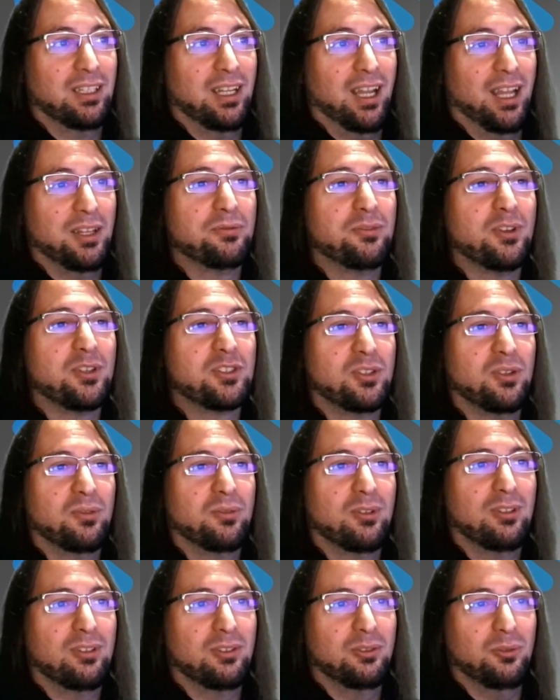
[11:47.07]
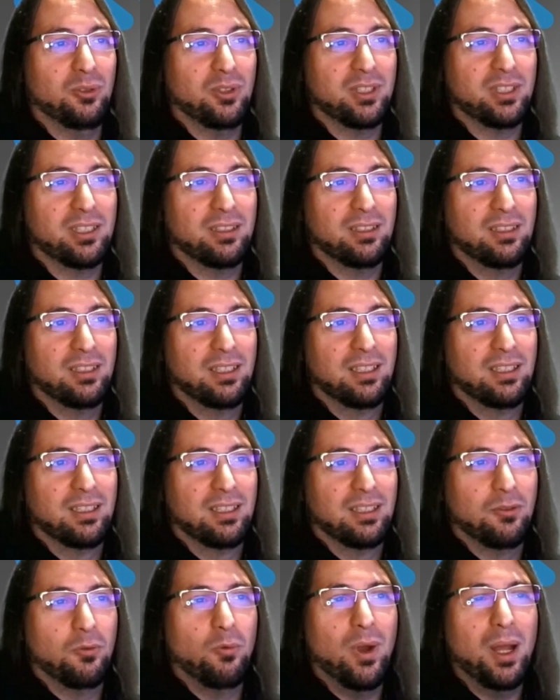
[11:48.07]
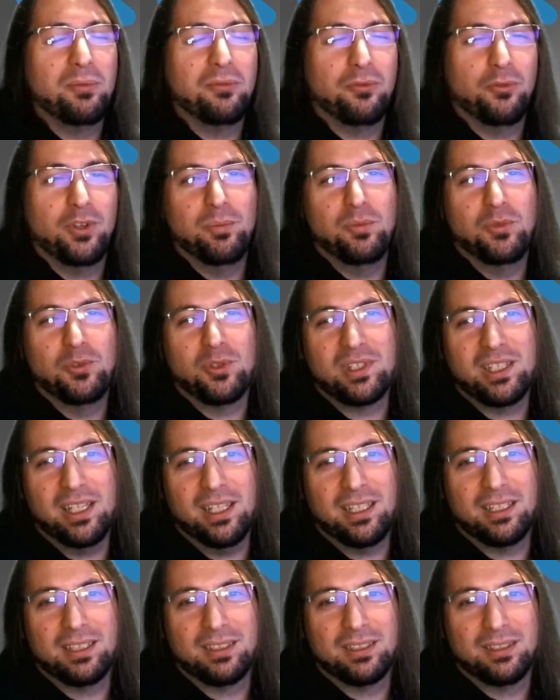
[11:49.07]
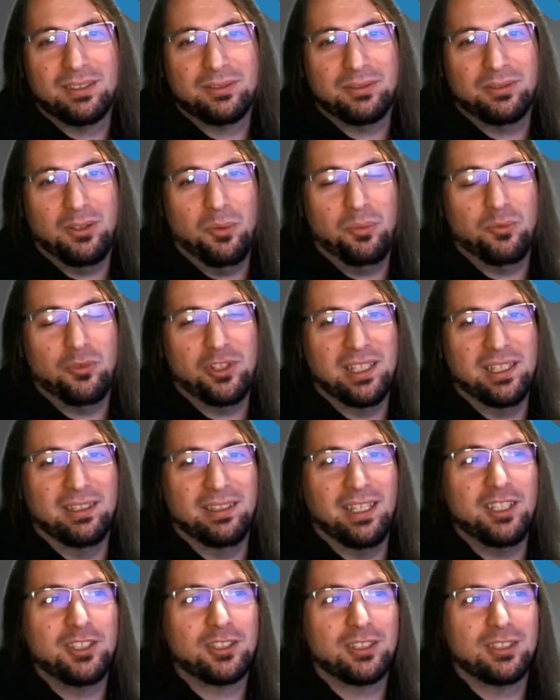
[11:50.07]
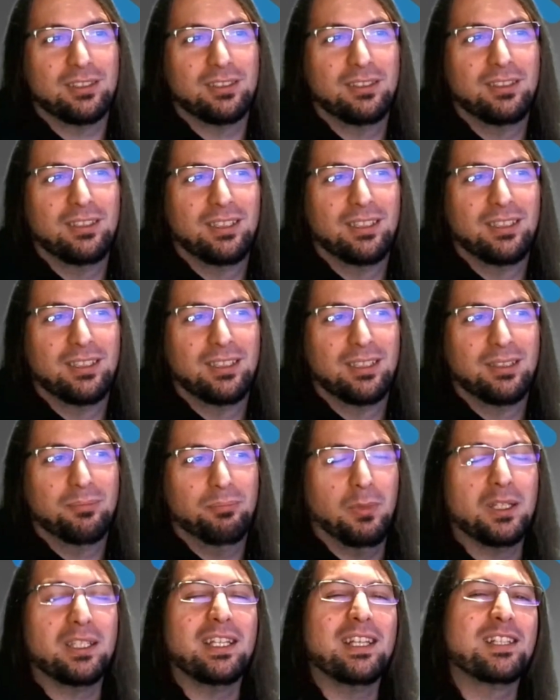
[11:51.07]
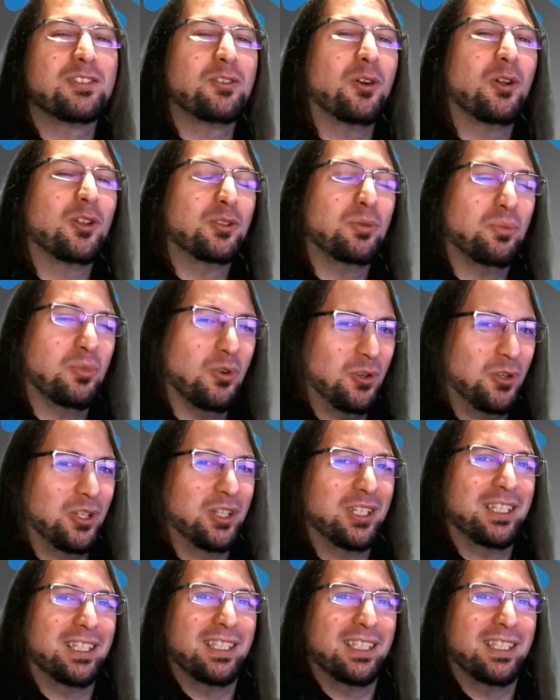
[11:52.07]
And first of all, look, Web3 music for a presentation, but it's called a book.